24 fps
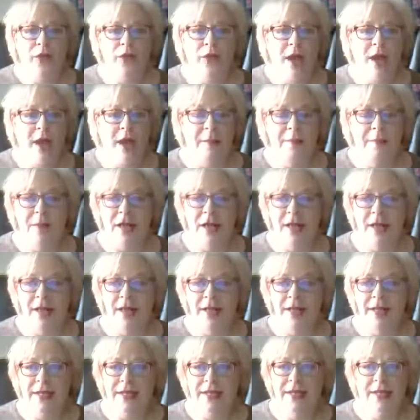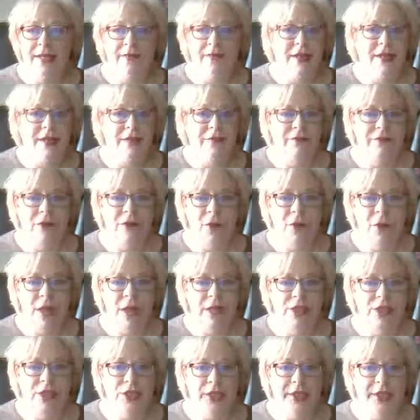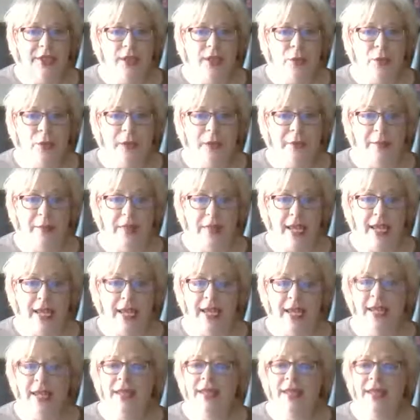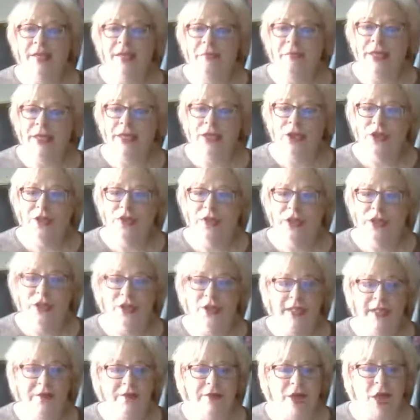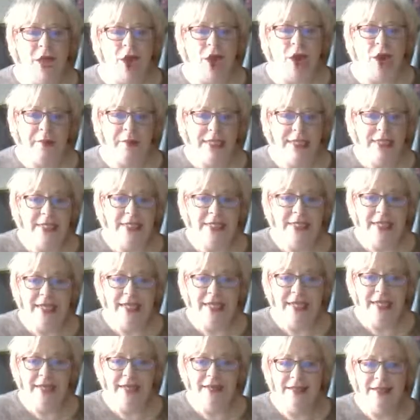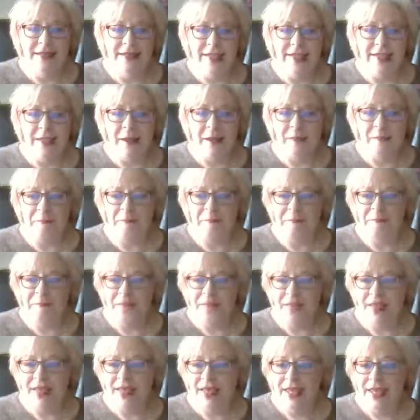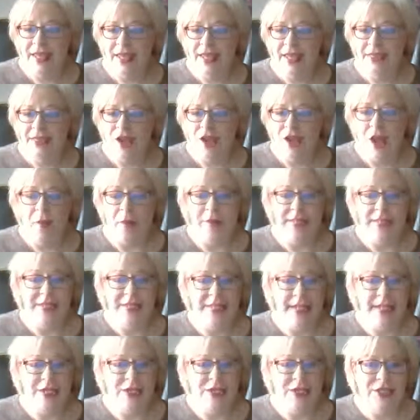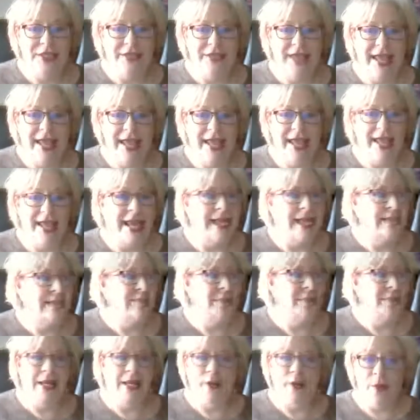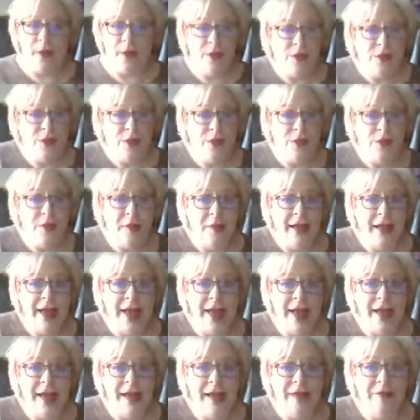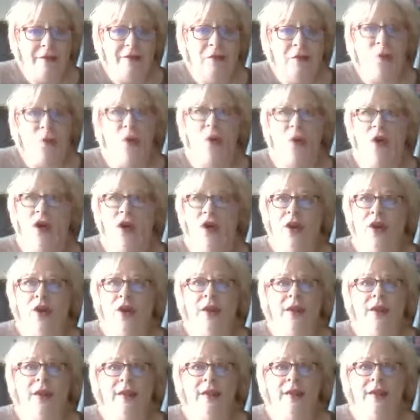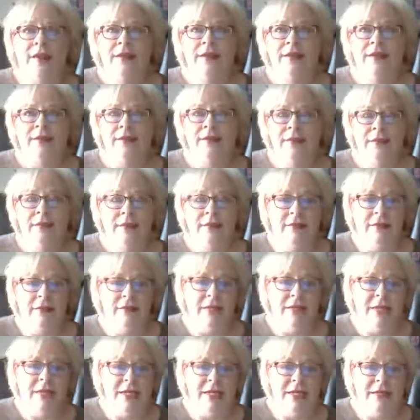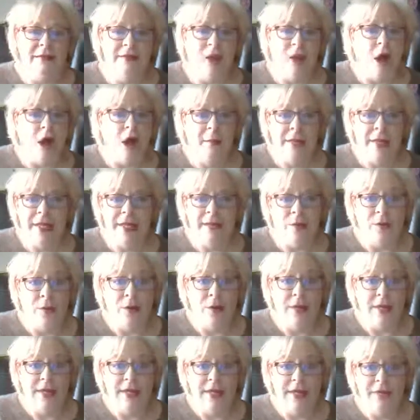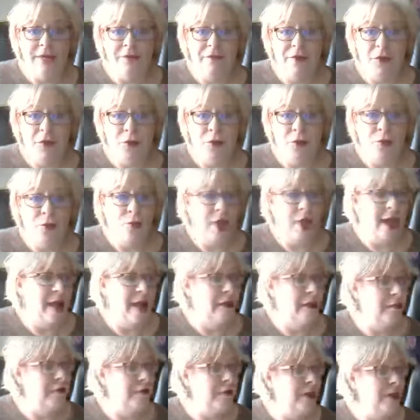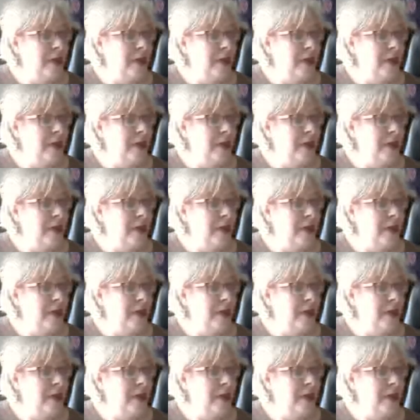you hop on, even if you're watching a replay, make sure that you leave a comment in the comment section and ask me any questions you might have, or comment on if you have